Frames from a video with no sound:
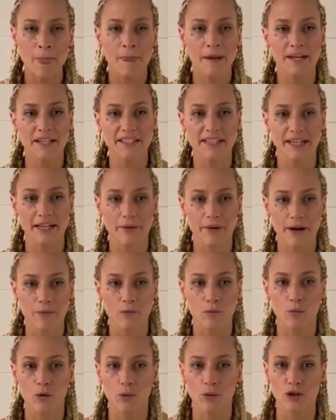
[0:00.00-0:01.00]
In the second
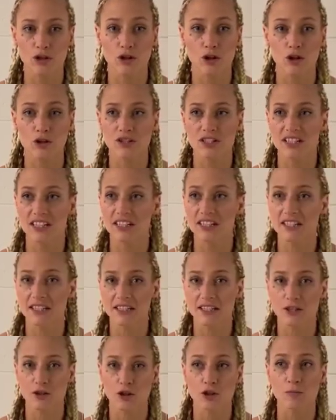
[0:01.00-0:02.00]
round, we wanted to close the
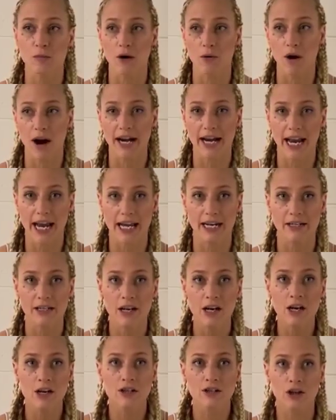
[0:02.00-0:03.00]
distance and use my right hand.
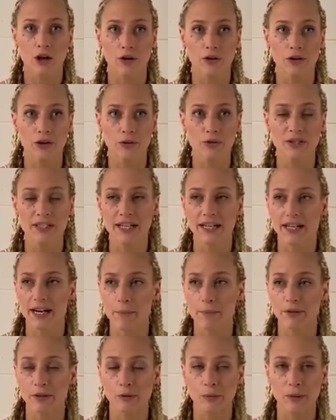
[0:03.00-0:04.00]
So, you know, I was setting it
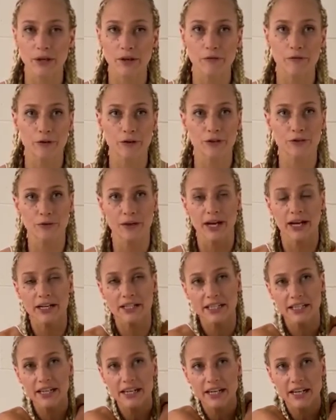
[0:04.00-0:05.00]
up a little bit in the first
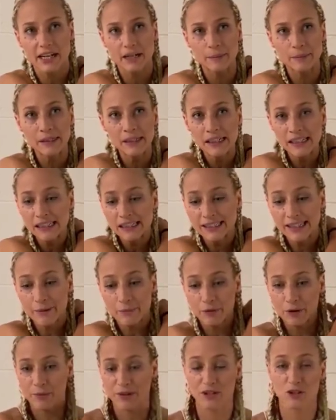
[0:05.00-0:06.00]
round, and then, um, yeah,
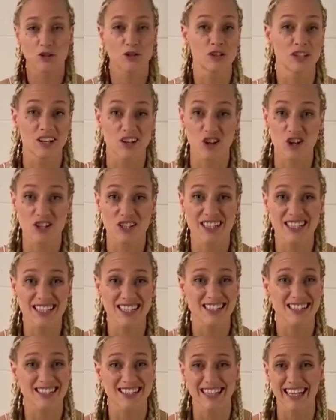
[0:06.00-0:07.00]
pretty much as soon as I closed
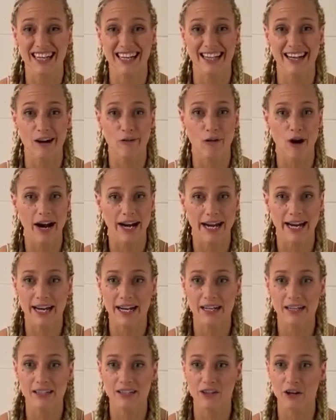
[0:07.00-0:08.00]
distance and landed that right
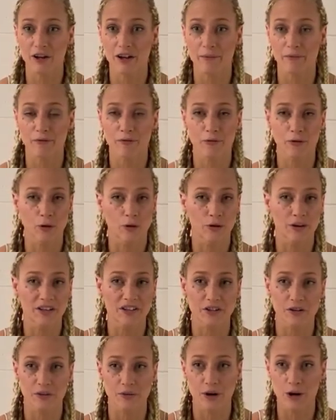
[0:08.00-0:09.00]
hand, you know, flew her
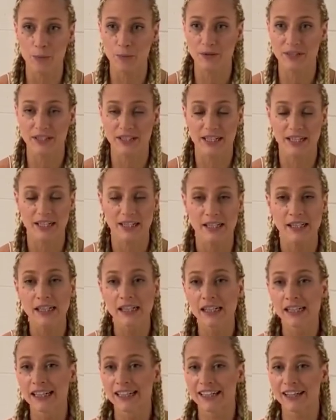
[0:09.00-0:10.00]
into the ropes, and
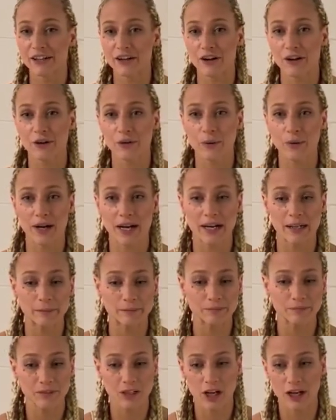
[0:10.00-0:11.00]
then, you know,
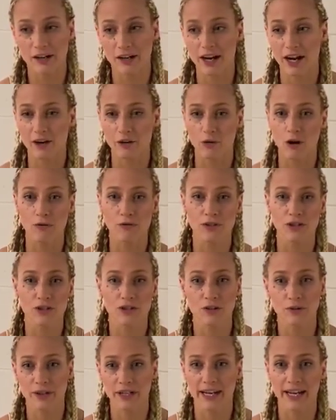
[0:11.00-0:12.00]
um, kind of cut her off to
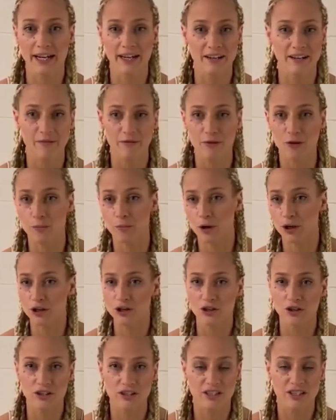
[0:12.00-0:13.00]
drill it again, and a few body
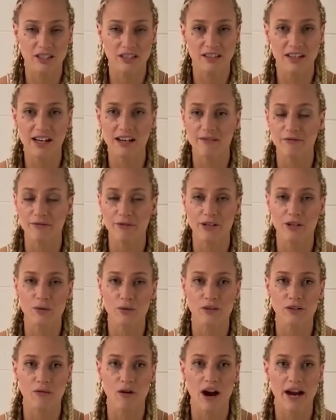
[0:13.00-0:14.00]
shots, and yeah, finish
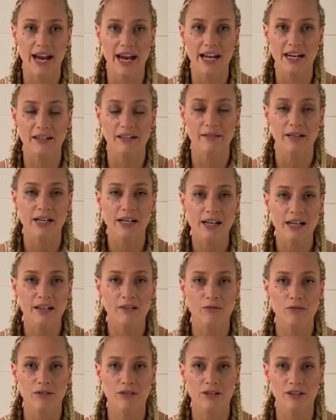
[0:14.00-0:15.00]
with the right
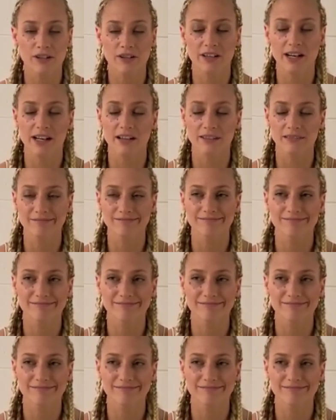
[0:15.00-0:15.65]
hand. So, yeah.